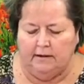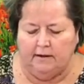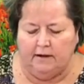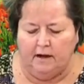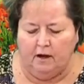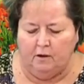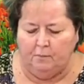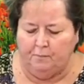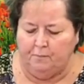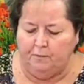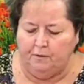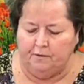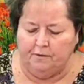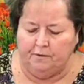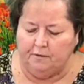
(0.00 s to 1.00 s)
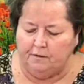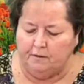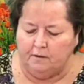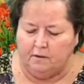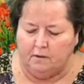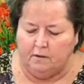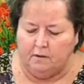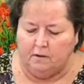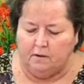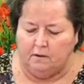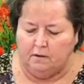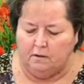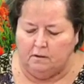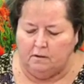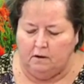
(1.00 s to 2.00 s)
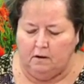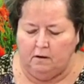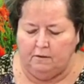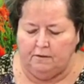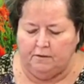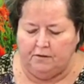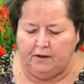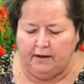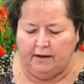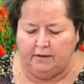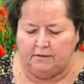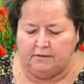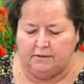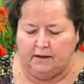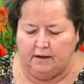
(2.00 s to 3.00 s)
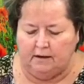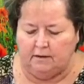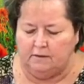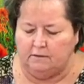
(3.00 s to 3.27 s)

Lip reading: help with all the things that